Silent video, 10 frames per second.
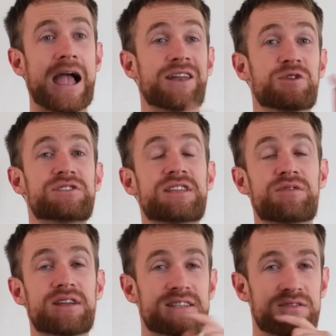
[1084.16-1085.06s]
and you see
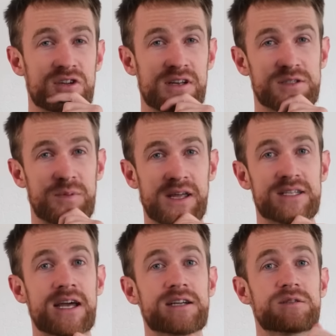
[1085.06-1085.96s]
investigative journalists being
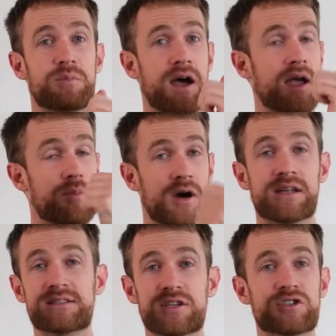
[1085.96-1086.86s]
attacked by
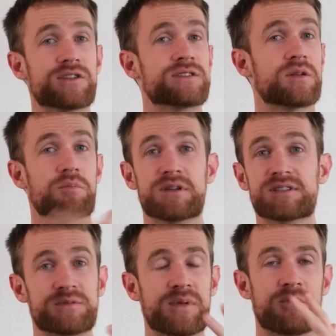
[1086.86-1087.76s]
politicians and
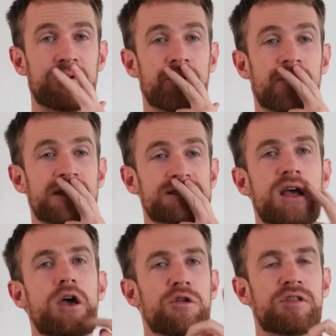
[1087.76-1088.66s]
business people and the rest,
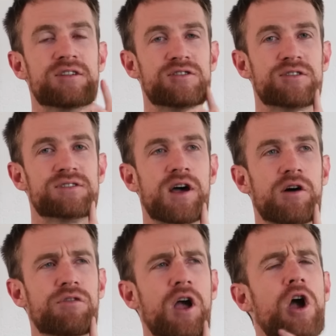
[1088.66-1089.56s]
think to
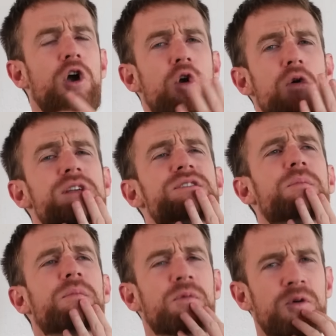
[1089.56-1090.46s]
yourself, who is
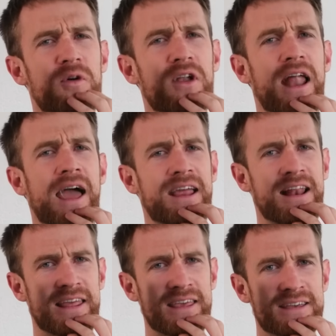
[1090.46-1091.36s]
more
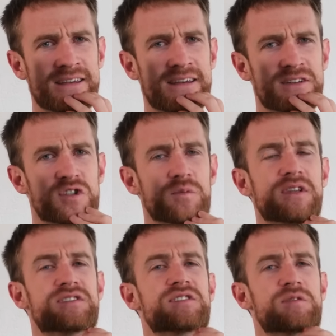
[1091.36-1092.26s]
likely to be
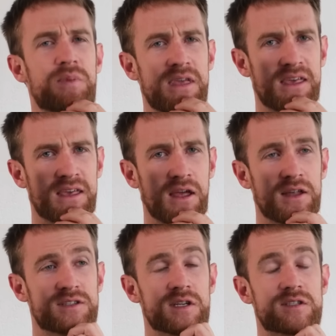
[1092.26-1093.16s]

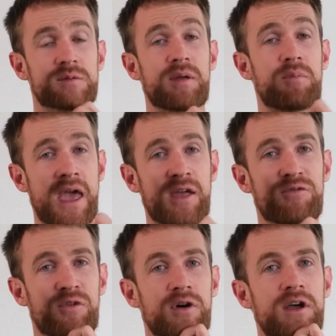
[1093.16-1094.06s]
speaking, to be paid for,